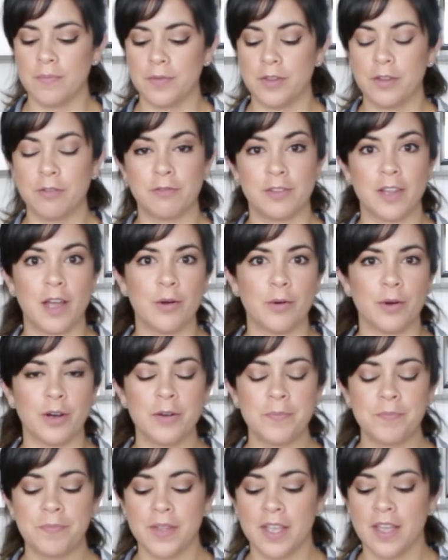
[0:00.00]
the
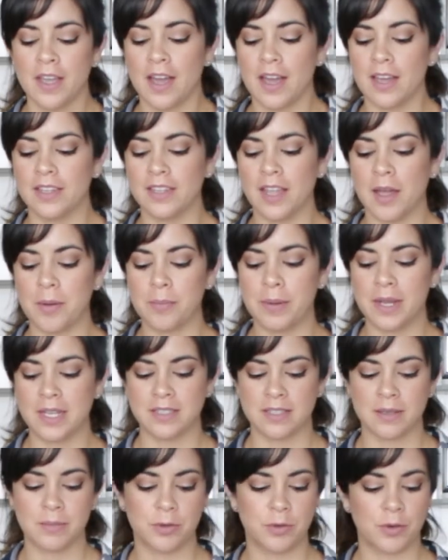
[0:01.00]
flour, and that
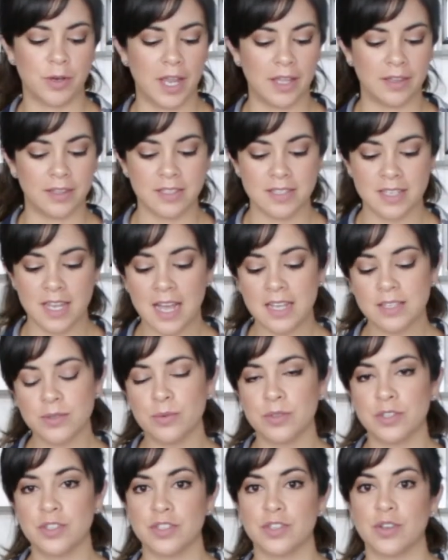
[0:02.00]
makes them create this gas,
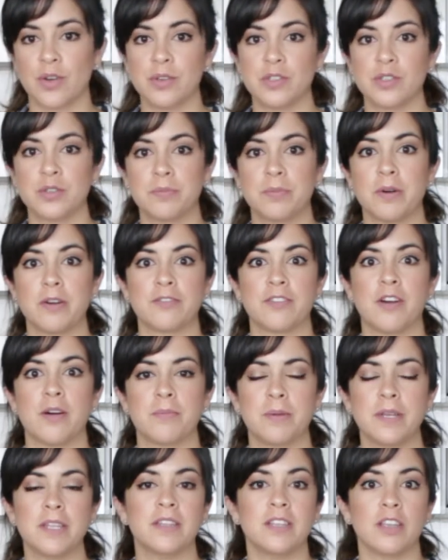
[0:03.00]
which is going to puff
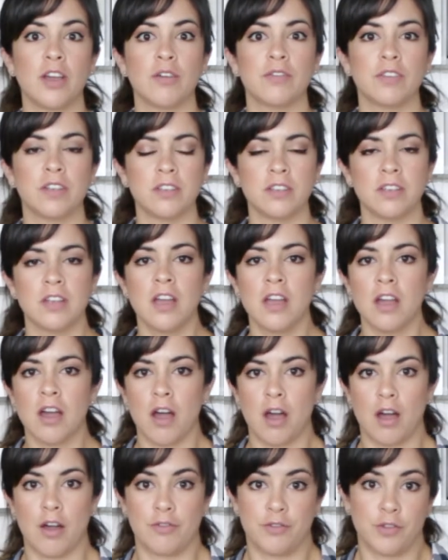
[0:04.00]
up in the oven
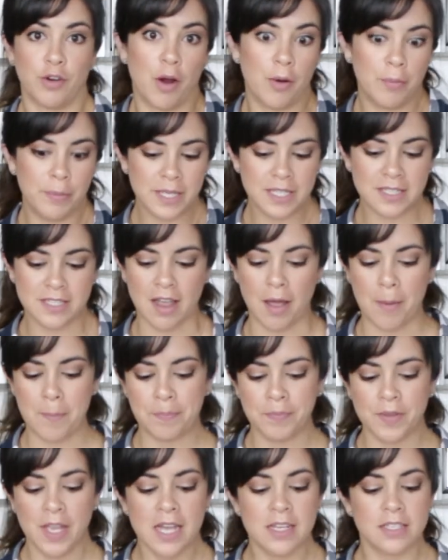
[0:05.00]
for our pizza.
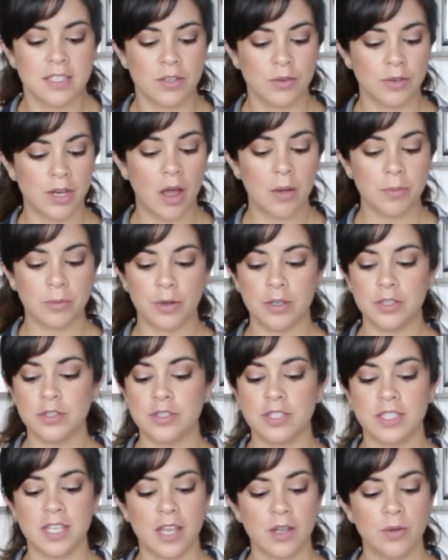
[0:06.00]
So now I'm going
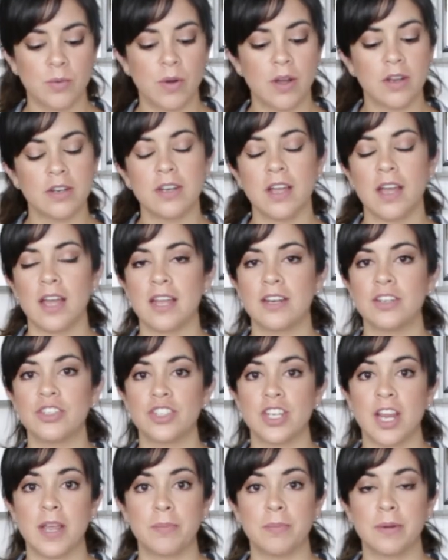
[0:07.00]
to take one and
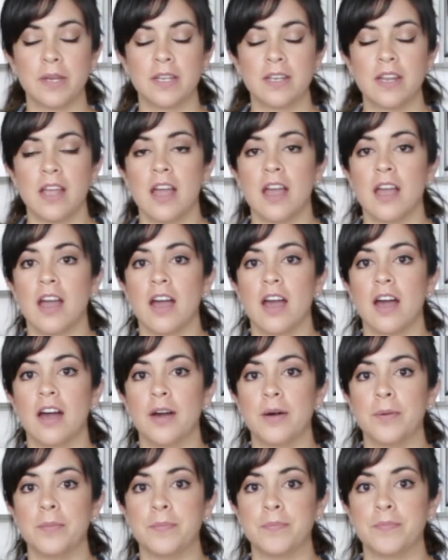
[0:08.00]
shape it,
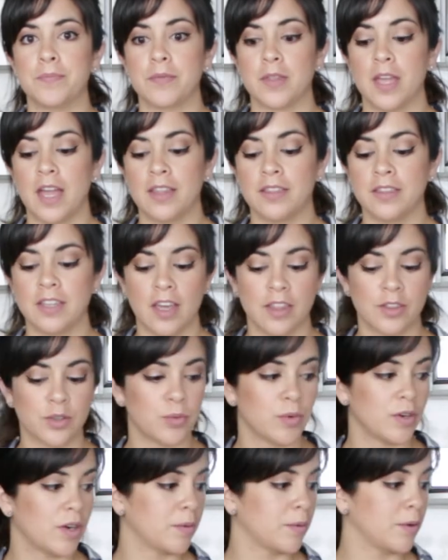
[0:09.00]
and the other
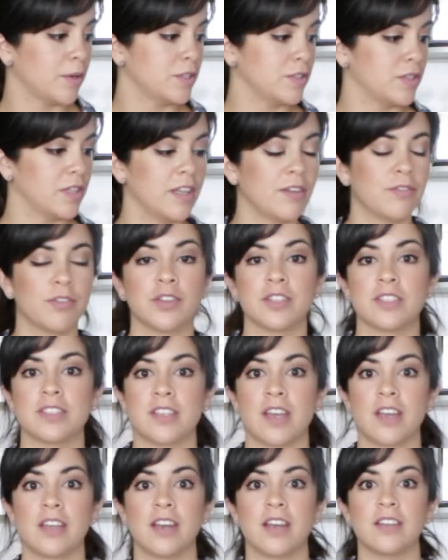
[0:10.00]
one I'm going to leave on the
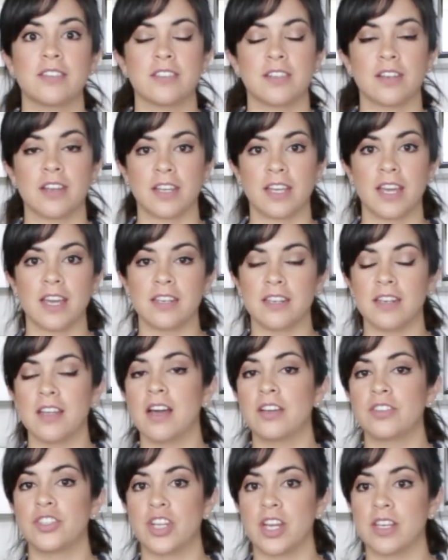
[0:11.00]
side until I get
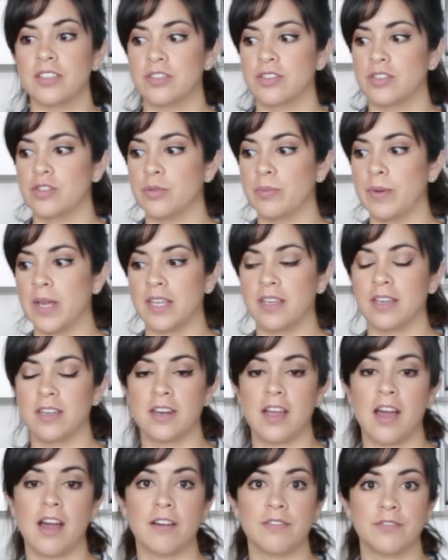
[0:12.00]
a chance to bake
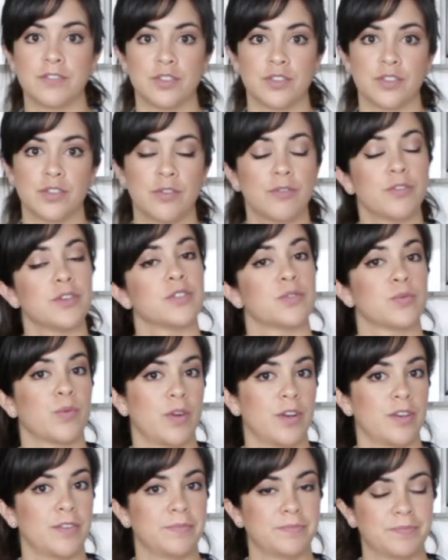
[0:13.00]
it after the first
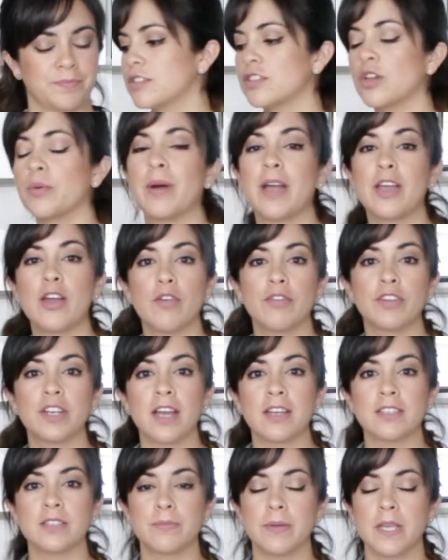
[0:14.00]
one. So my oven
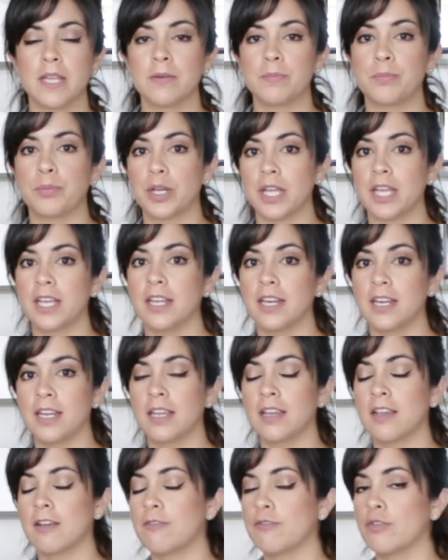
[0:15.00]
has been
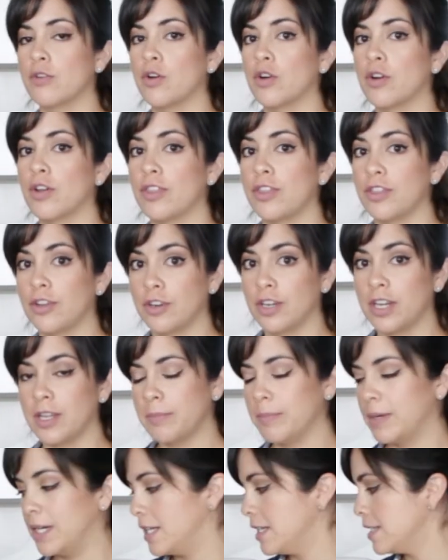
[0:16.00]
preheating for
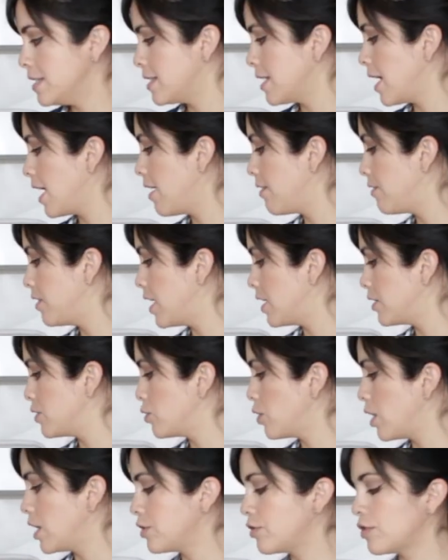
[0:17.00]
30 minutes. I have it at
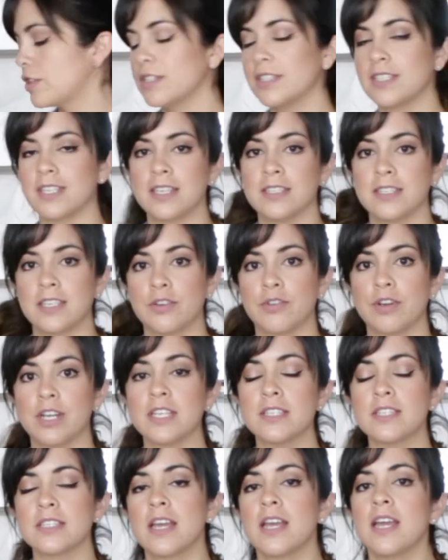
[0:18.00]
210
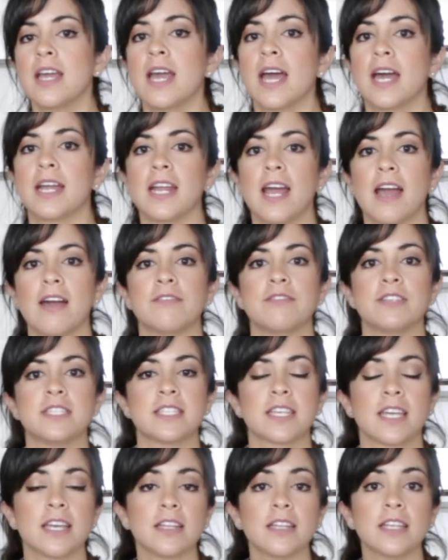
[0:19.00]
degrees, and I have a
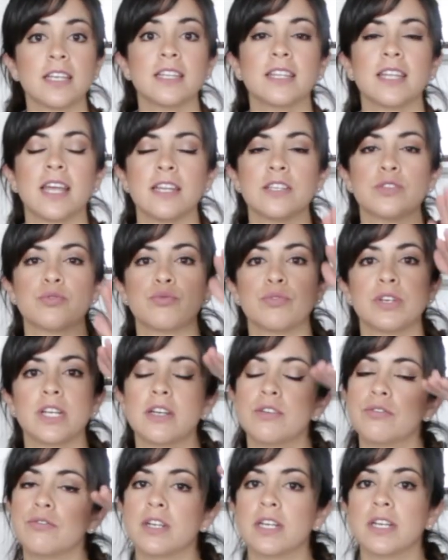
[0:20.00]
skillet that is
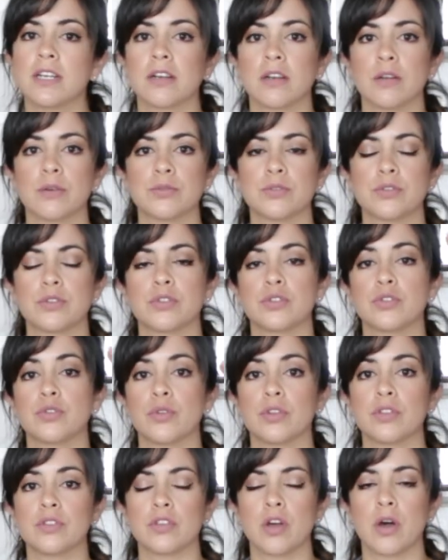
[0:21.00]
really close to
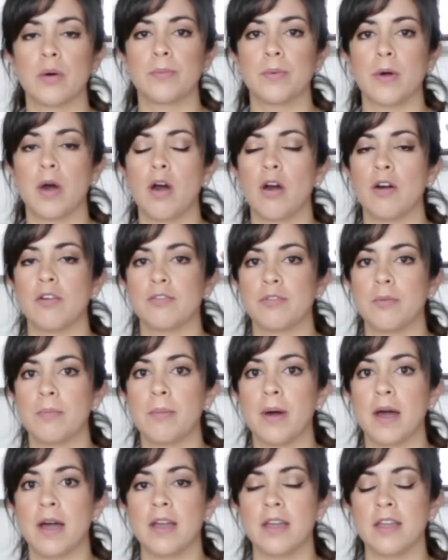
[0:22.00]
the top of
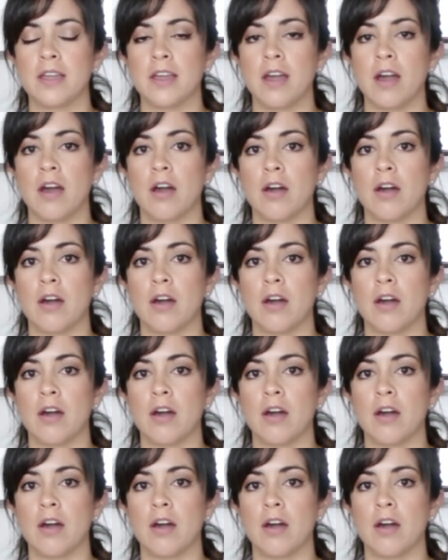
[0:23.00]
my